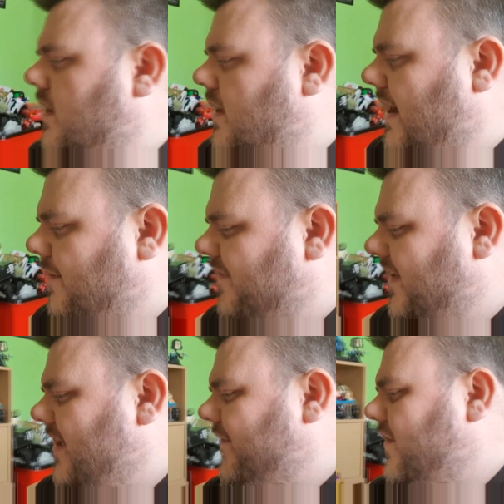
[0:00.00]
And we've
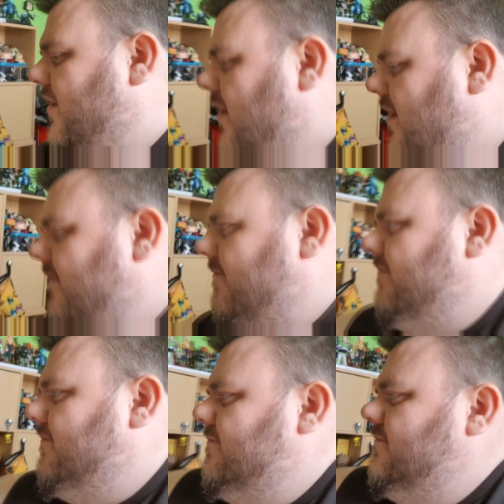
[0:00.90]
even got
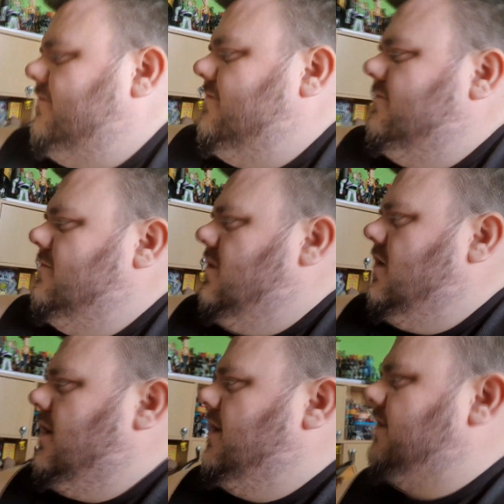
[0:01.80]

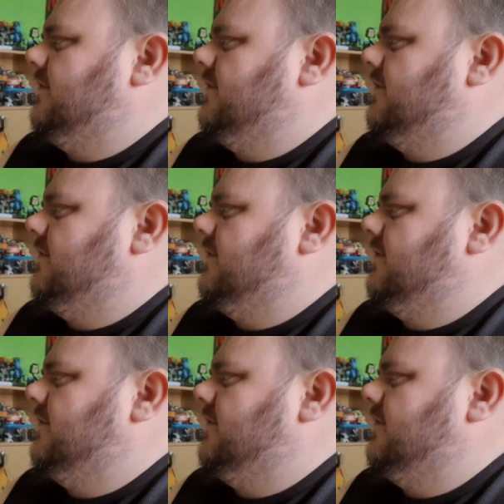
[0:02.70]
uh,